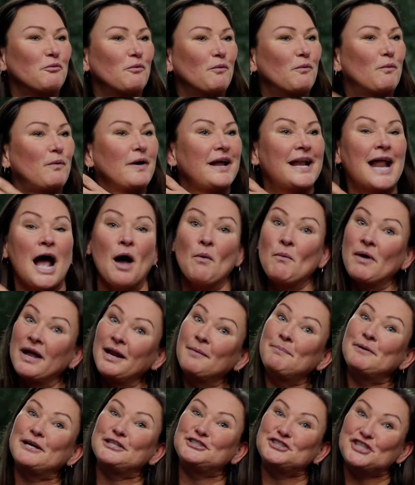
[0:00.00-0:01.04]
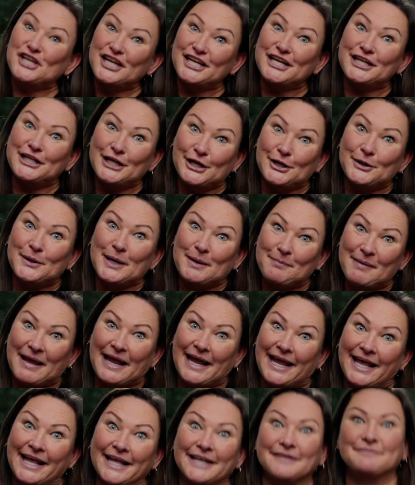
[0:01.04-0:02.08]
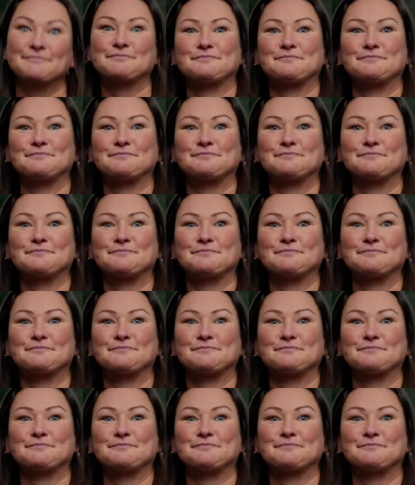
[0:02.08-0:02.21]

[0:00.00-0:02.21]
We don't want to put you in a loony bin.